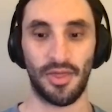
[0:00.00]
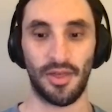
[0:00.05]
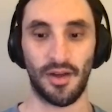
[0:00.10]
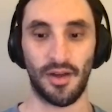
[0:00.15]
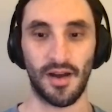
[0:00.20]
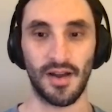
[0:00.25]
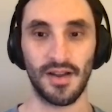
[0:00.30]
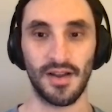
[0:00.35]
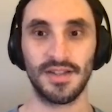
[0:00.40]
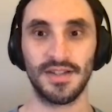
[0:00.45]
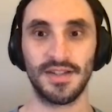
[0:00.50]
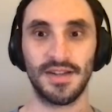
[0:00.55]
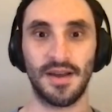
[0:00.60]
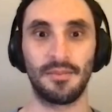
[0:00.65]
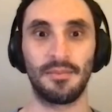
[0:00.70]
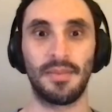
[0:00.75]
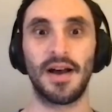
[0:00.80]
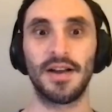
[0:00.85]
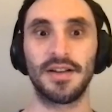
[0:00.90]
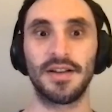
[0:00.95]
thoughts
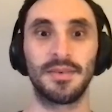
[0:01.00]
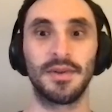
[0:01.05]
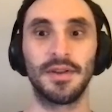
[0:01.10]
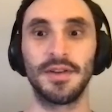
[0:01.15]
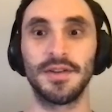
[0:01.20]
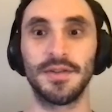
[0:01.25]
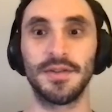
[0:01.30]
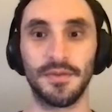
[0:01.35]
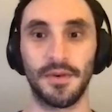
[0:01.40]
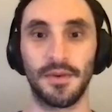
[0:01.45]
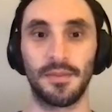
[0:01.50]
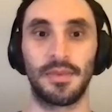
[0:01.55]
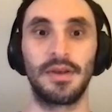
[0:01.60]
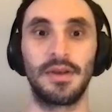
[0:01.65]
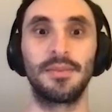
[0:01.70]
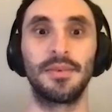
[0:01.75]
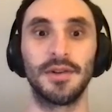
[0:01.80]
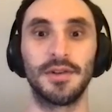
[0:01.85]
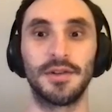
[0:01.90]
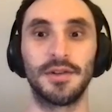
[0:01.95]
and possibilities for
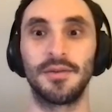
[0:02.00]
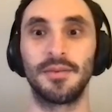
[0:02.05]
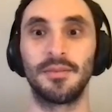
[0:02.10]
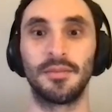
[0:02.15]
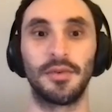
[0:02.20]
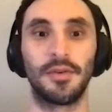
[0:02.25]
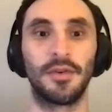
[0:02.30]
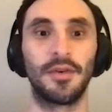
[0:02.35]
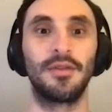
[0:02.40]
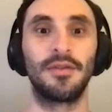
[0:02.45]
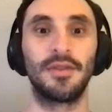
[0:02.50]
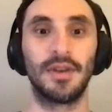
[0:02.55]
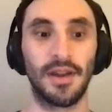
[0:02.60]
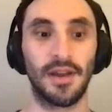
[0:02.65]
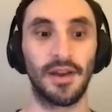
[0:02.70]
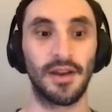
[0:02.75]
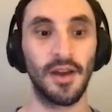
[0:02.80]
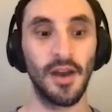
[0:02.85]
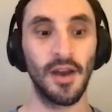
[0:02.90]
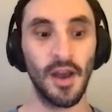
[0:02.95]
people to improve and
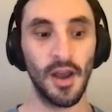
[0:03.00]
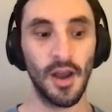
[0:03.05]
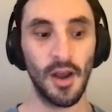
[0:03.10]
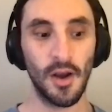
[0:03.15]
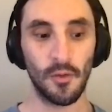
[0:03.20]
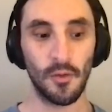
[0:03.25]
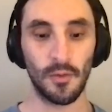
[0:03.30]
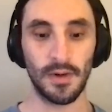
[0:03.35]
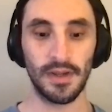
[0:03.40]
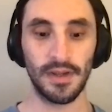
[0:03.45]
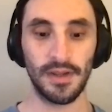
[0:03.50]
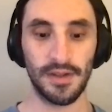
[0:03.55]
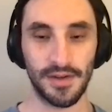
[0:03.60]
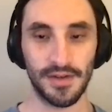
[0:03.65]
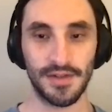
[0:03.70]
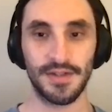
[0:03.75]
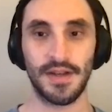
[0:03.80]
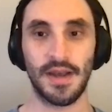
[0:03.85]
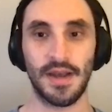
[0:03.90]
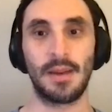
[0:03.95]
like really
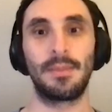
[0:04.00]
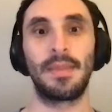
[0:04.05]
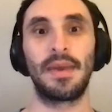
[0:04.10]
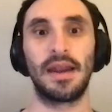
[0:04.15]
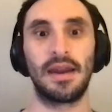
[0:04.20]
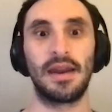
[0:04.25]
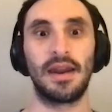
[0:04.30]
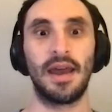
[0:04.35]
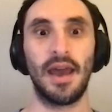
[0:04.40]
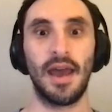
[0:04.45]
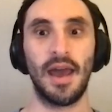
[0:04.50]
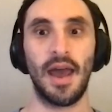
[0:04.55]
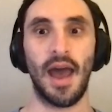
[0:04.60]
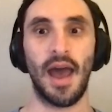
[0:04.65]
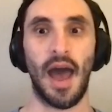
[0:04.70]
examine